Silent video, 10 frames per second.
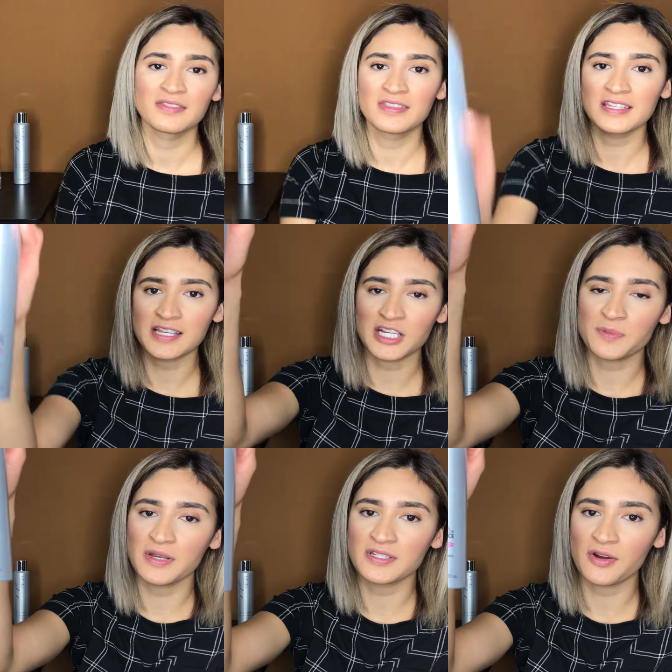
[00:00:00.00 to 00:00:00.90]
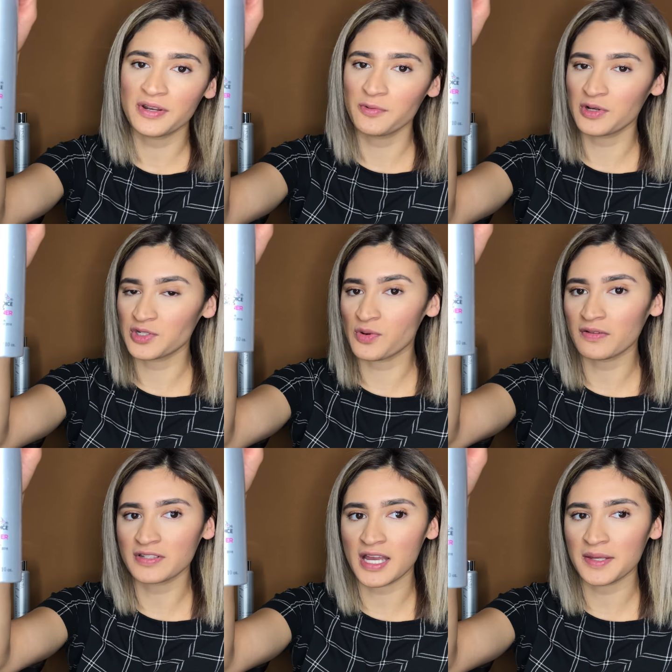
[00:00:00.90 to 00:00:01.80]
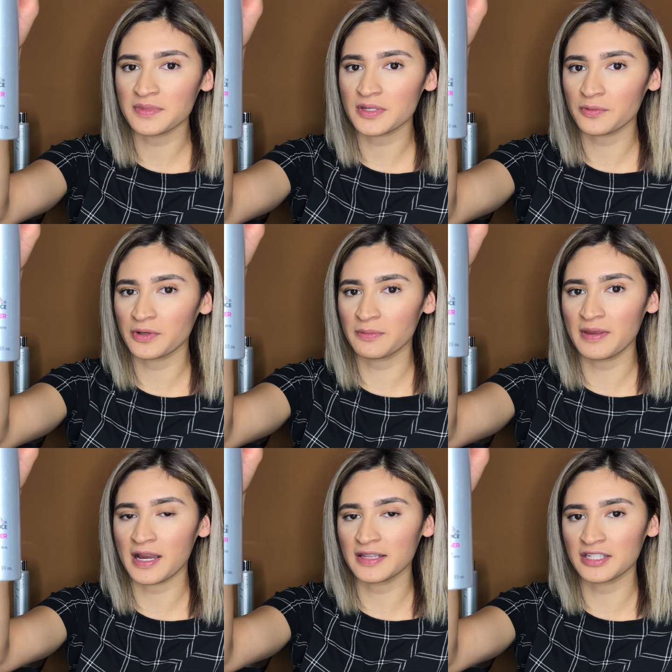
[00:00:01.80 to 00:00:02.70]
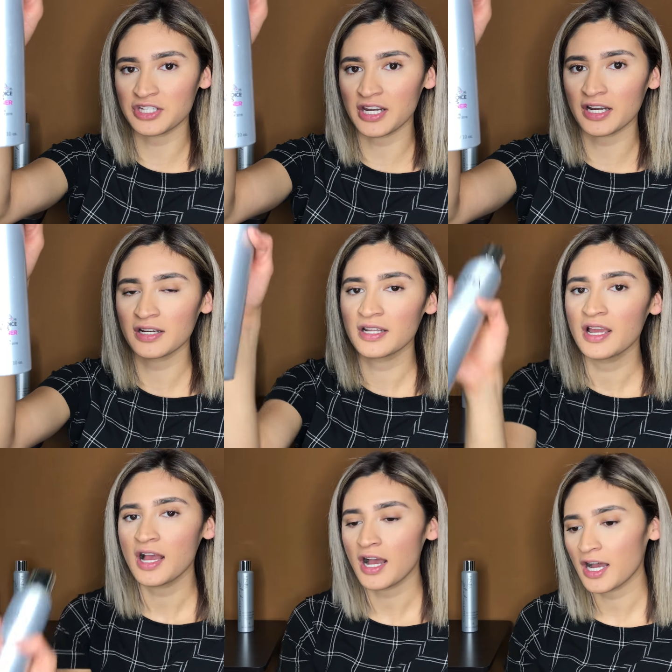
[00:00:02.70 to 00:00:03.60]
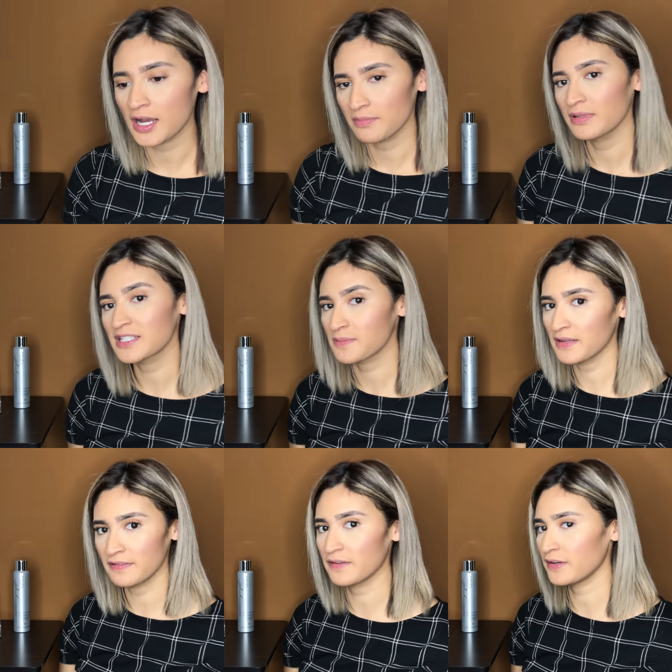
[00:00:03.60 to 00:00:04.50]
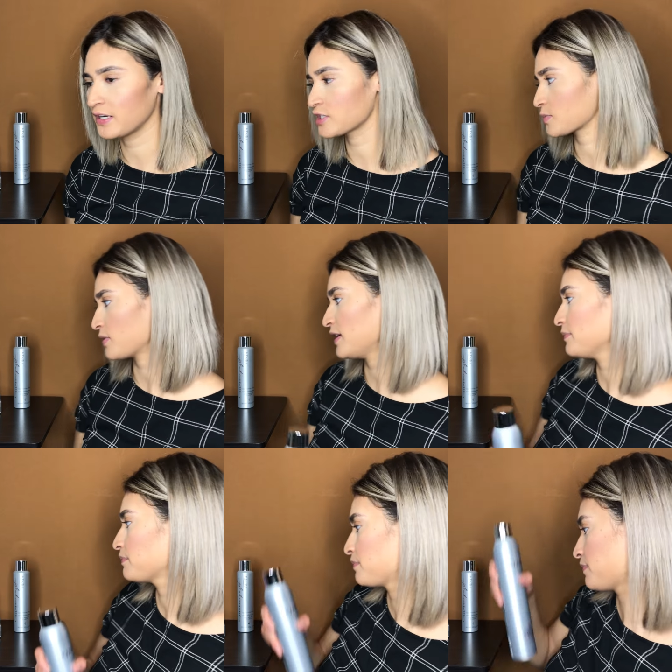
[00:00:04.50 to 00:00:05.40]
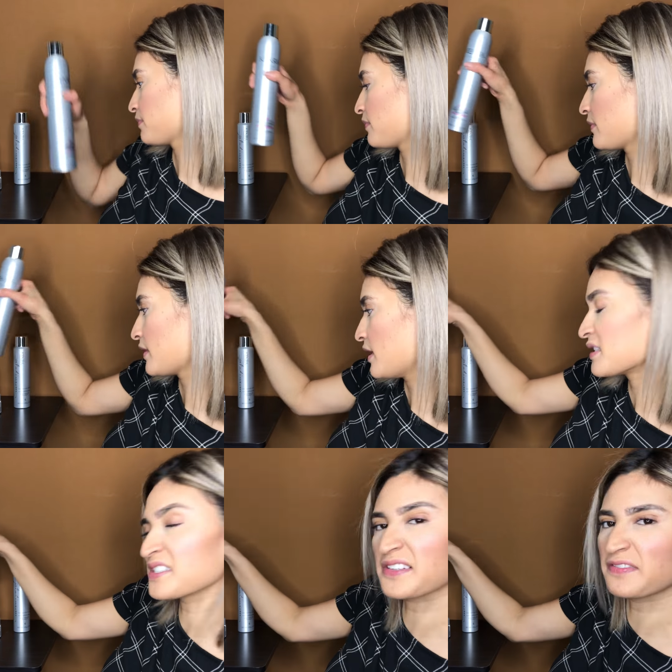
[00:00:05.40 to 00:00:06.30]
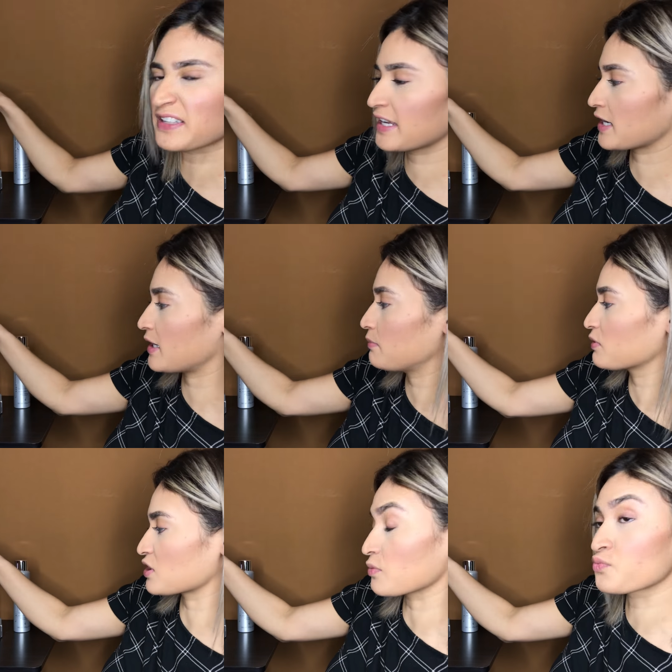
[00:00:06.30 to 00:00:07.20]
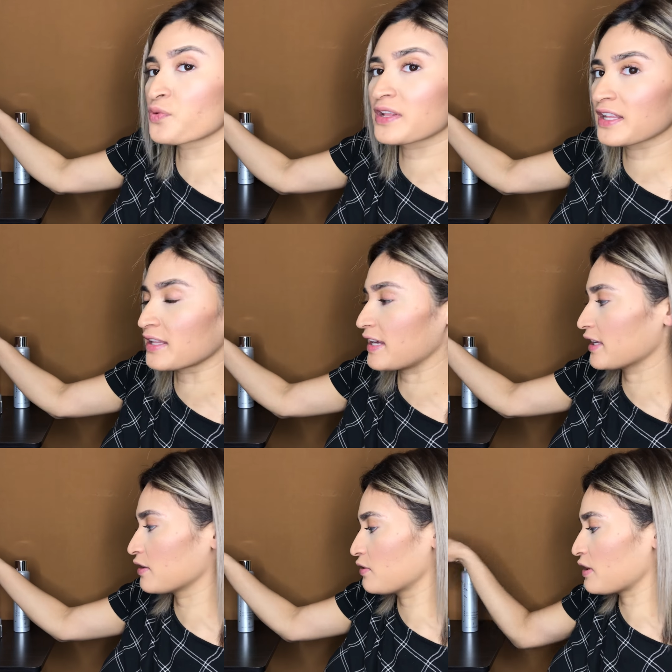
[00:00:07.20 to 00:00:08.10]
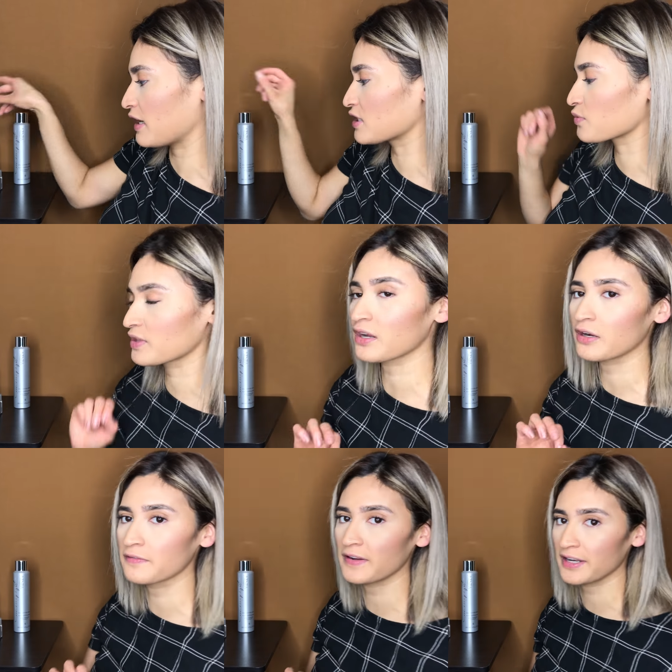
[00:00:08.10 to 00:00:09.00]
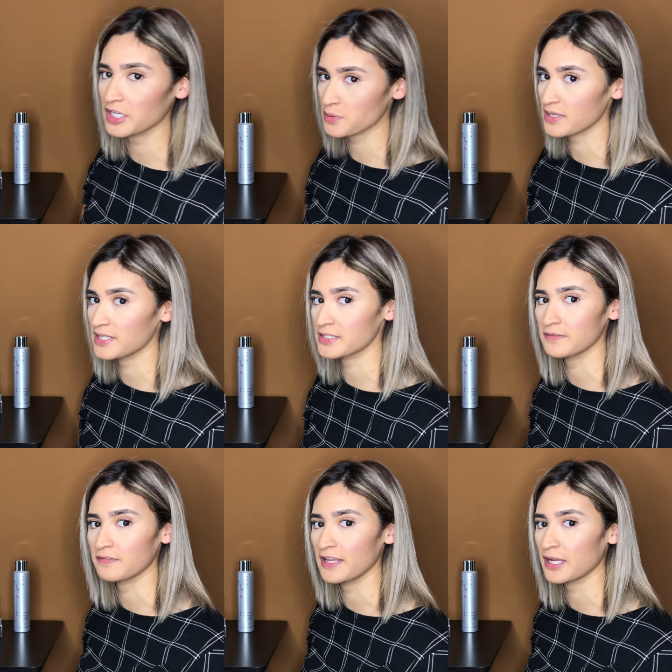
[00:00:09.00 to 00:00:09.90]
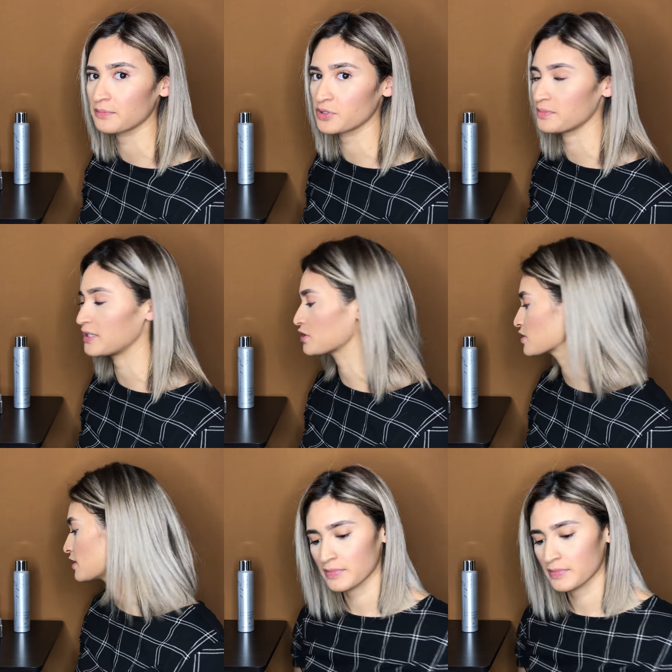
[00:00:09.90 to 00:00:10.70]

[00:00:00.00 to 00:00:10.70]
This hairspray is already won 12 times with Behind the Chair. Um, it's my favorite hairspray. Doesn't flake up, which I really like. it's really hard to find a hairspray that doesn't flake up too much.